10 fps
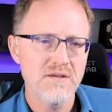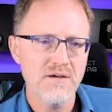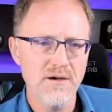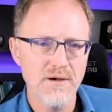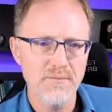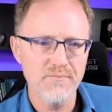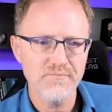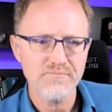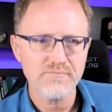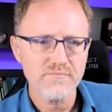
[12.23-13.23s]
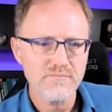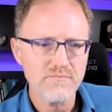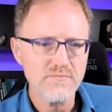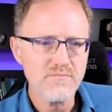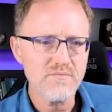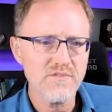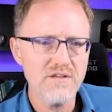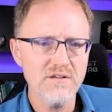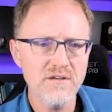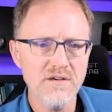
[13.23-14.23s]
Um,
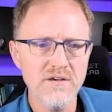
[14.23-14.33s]
uh,